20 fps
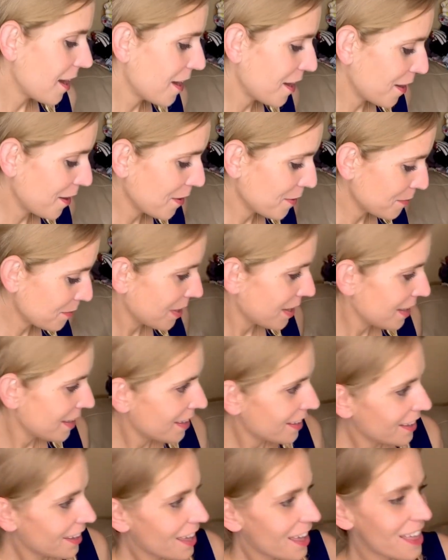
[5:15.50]
Um,
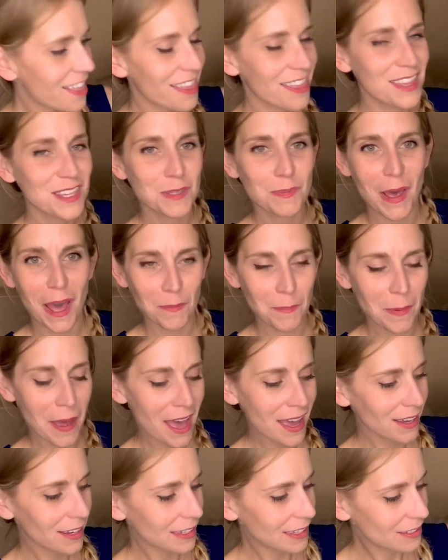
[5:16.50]
this
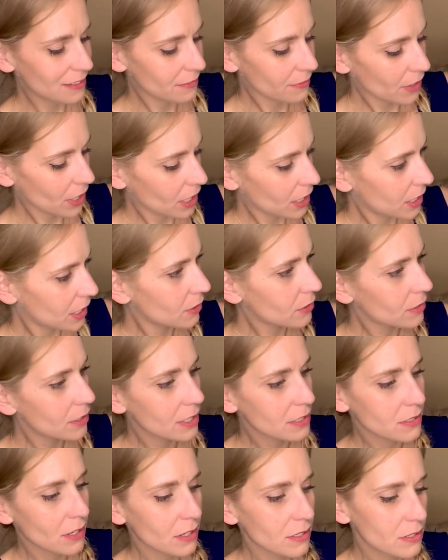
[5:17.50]
backpack is very cute.
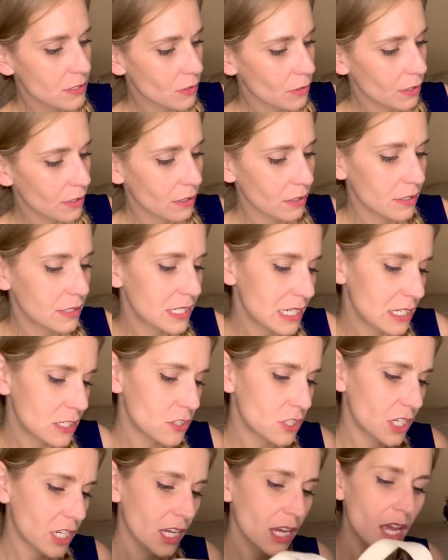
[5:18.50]
It's also a little
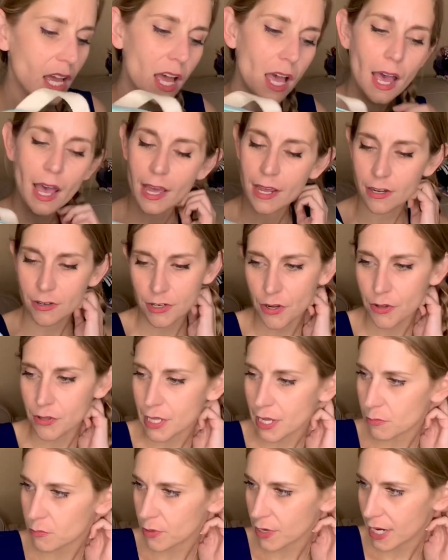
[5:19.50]
dingy. I don't know
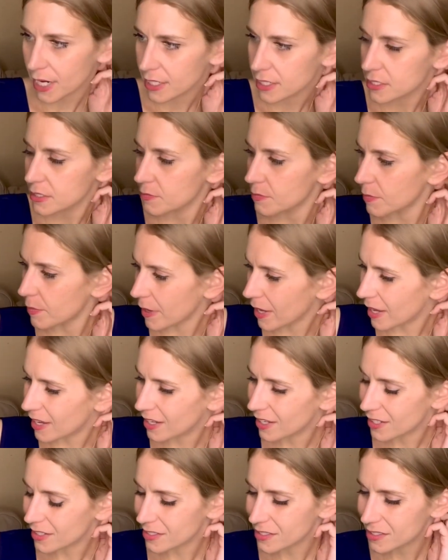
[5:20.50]
that brand, but
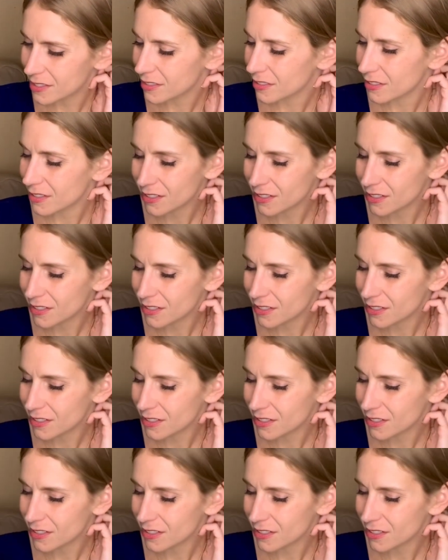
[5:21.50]
it's